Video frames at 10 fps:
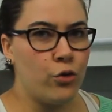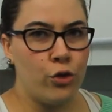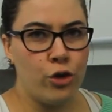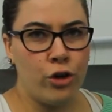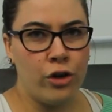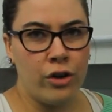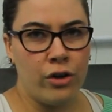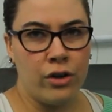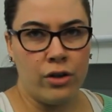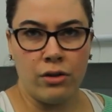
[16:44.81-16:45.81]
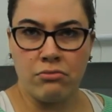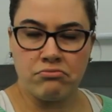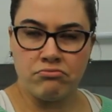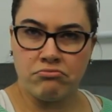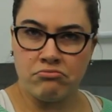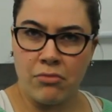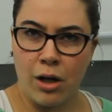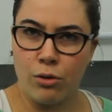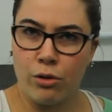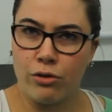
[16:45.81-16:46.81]
for
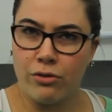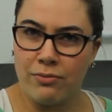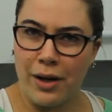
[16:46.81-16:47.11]
how long?